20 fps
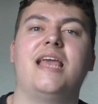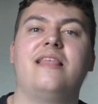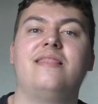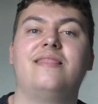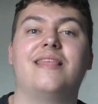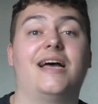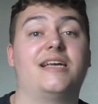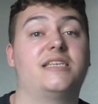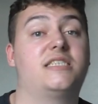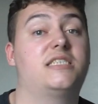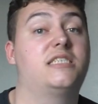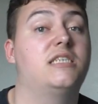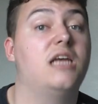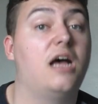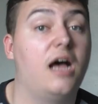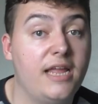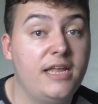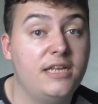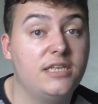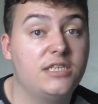in that
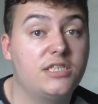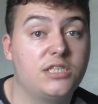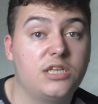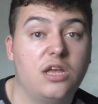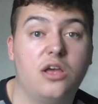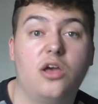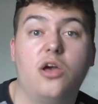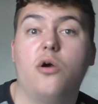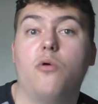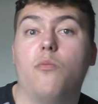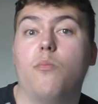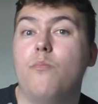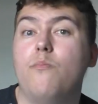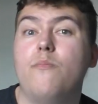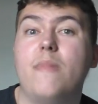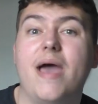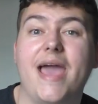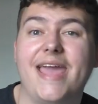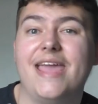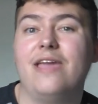site
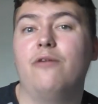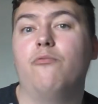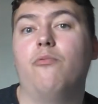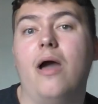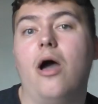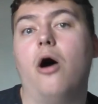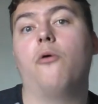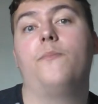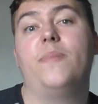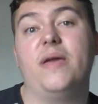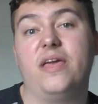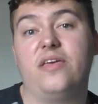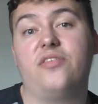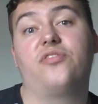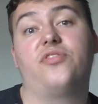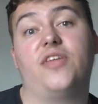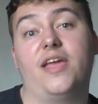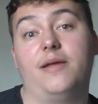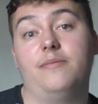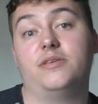may well be
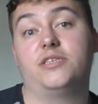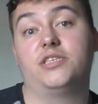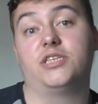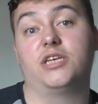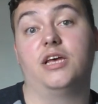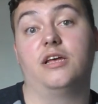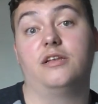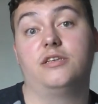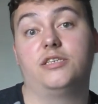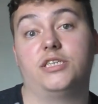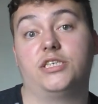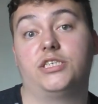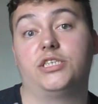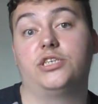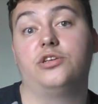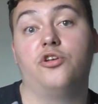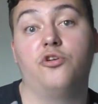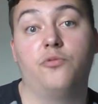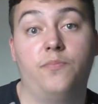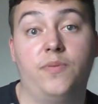themed to, to
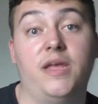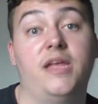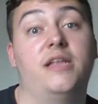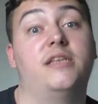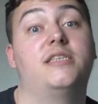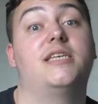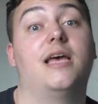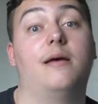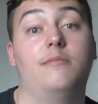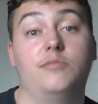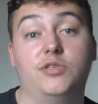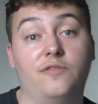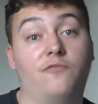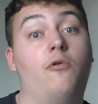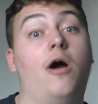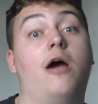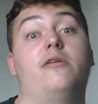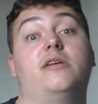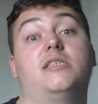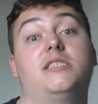Snoopy in terms
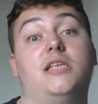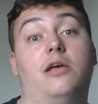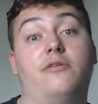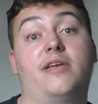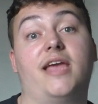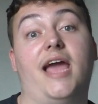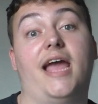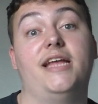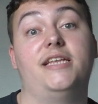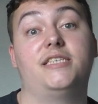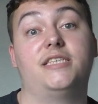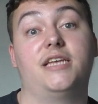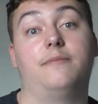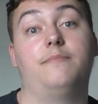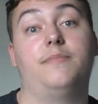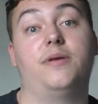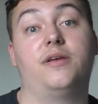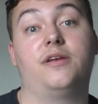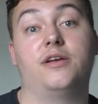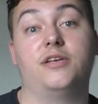of where it's
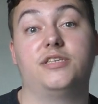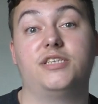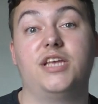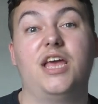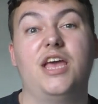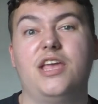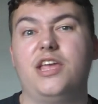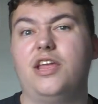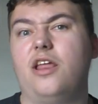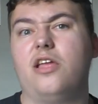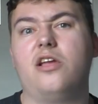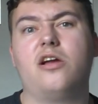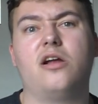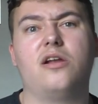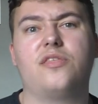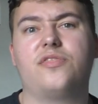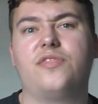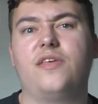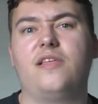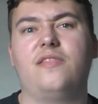located because you know you
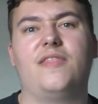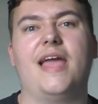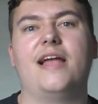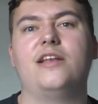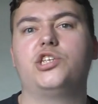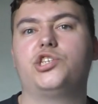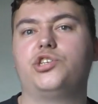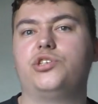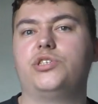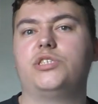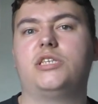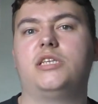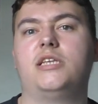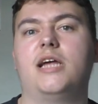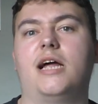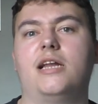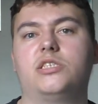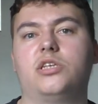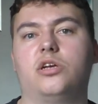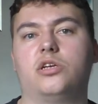got to think the entrance to
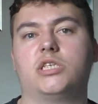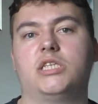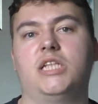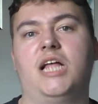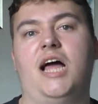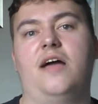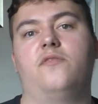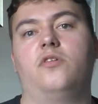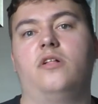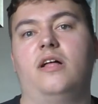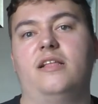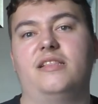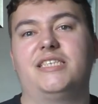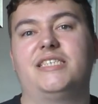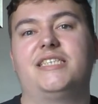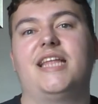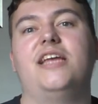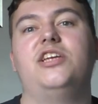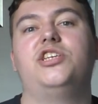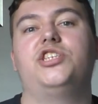Dinosaurs Alive or like the
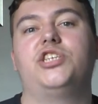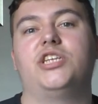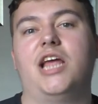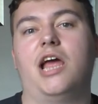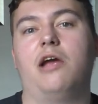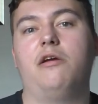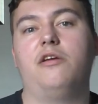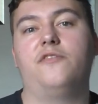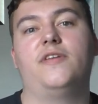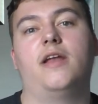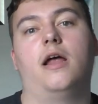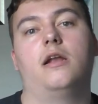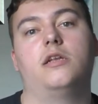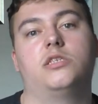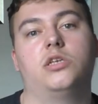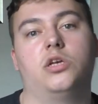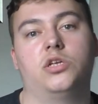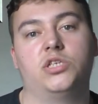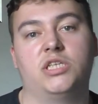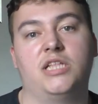station area for
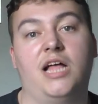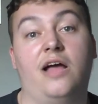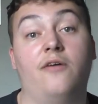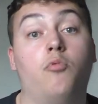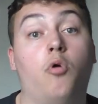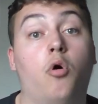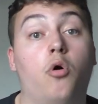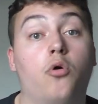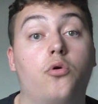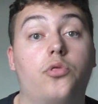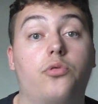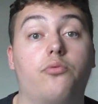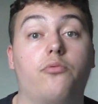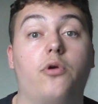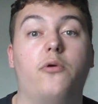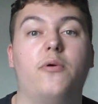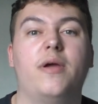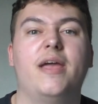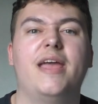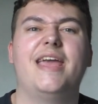Dinosaurs Alive
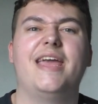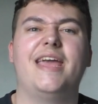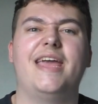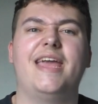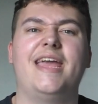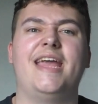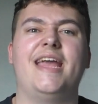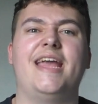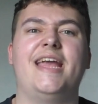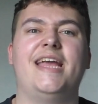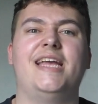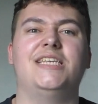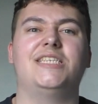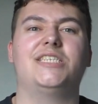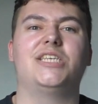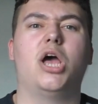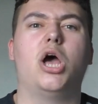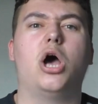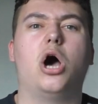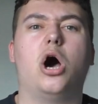walkthrough
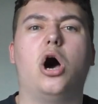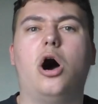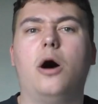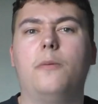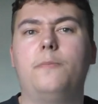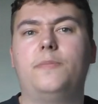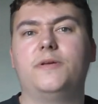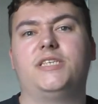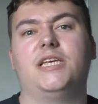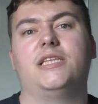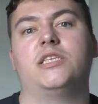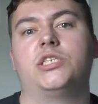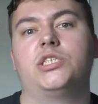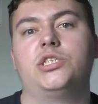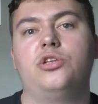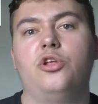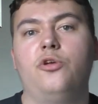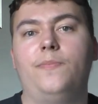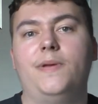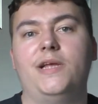is opposite the
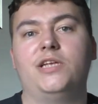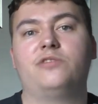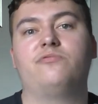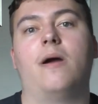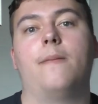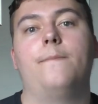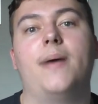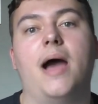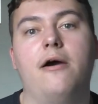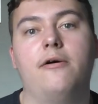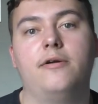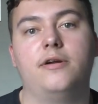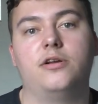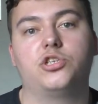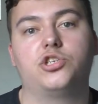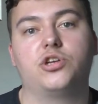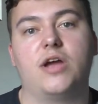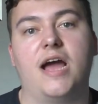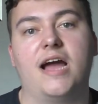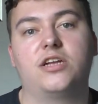Snoopy's Red Baron
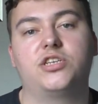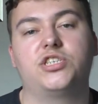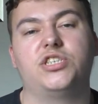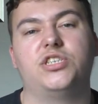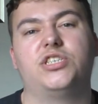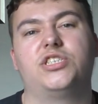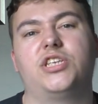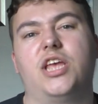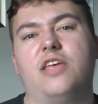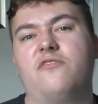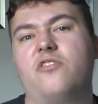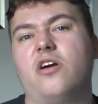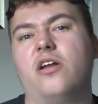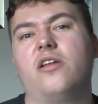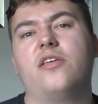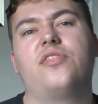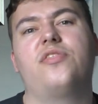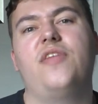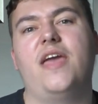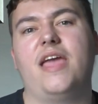attraction so you've got
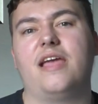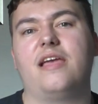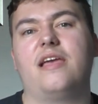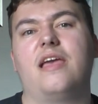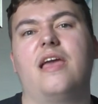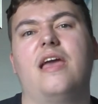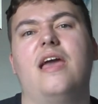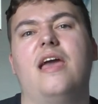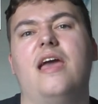to think